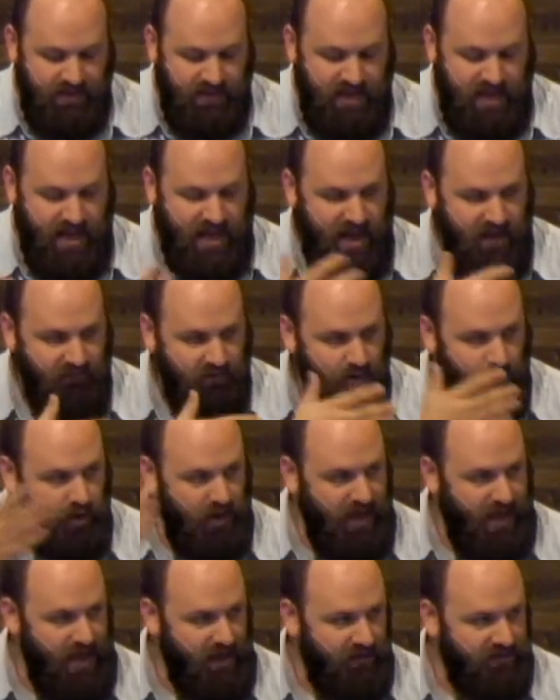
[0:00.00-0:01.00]
And
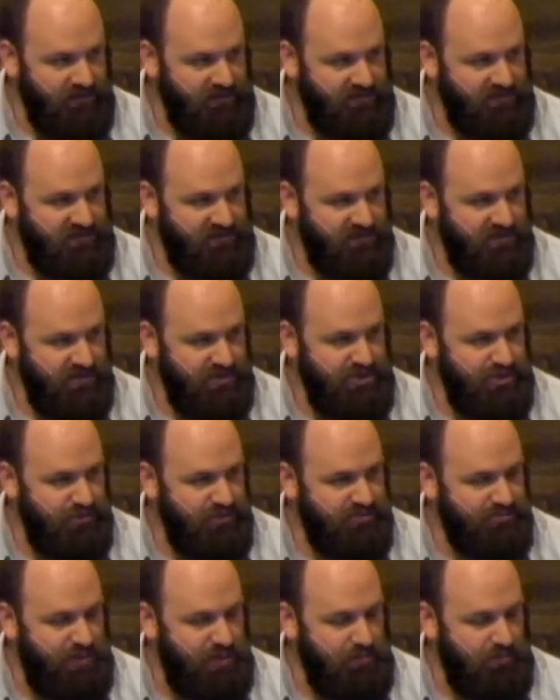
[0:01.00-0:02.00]
everyone else, the
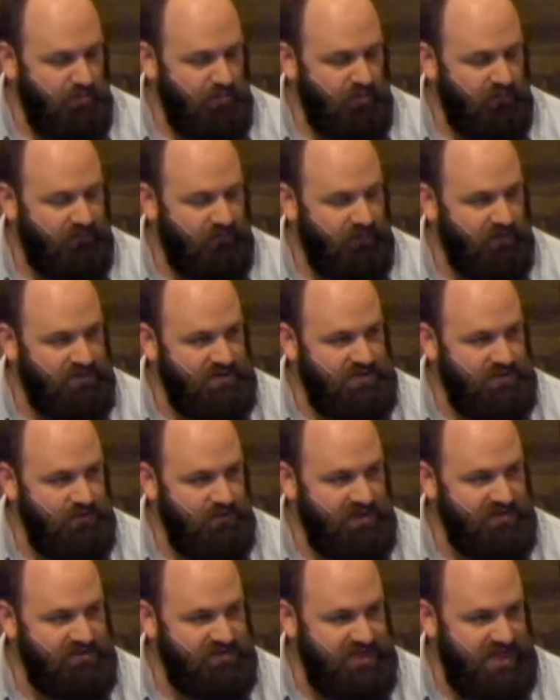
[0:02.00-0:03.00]
Jewish people referred
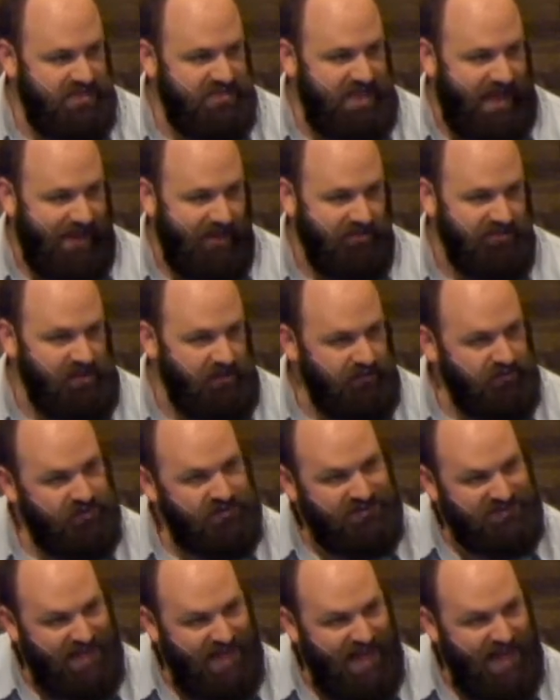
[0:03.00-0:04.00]
to as Gentiles.
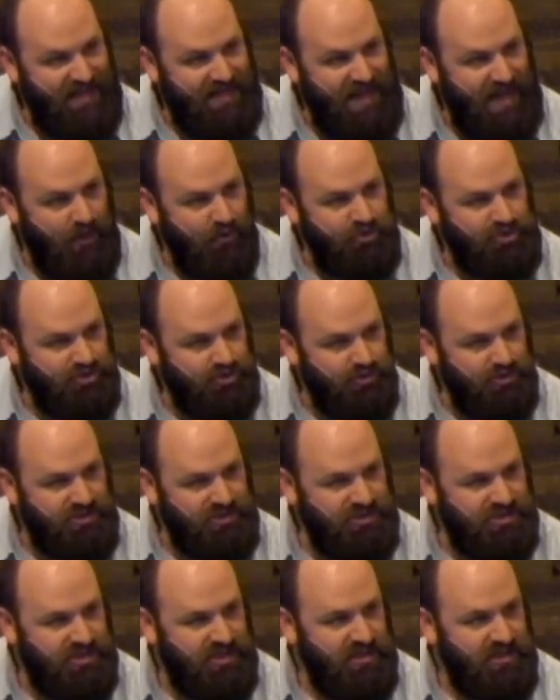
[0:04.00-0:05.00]
Understand how
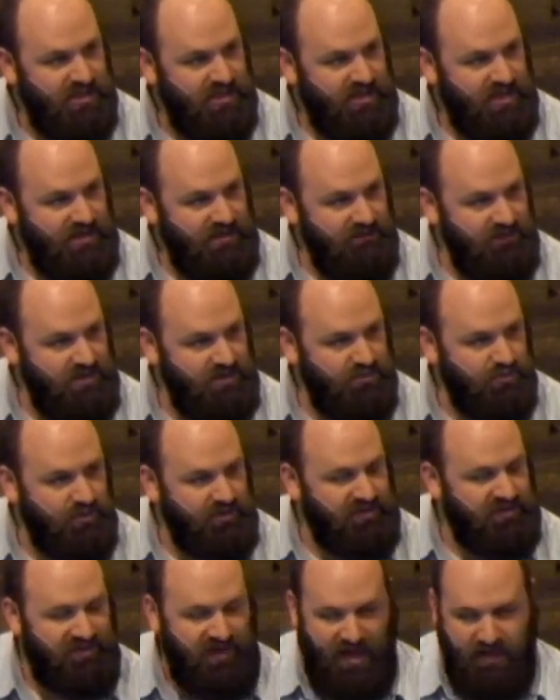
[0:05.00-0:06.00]
Jewish
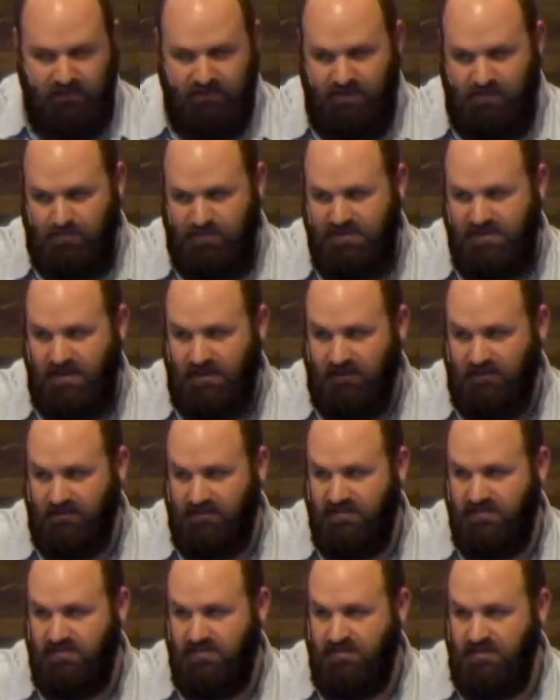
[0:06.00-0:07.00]
individuals thought of
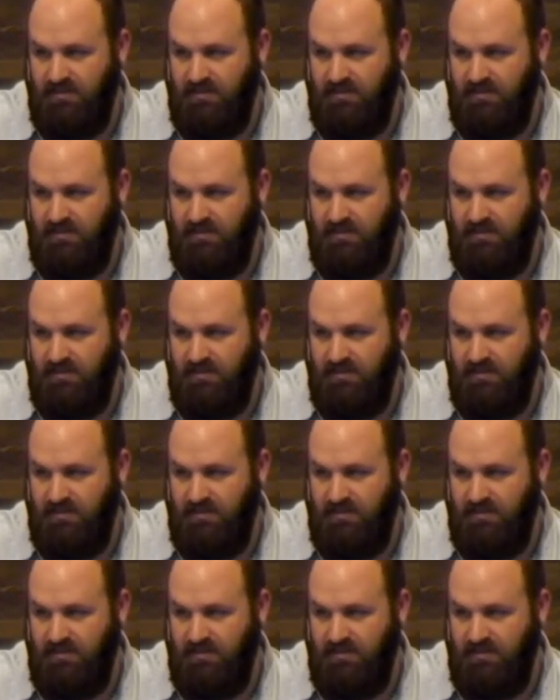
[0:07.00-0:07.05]
themselves.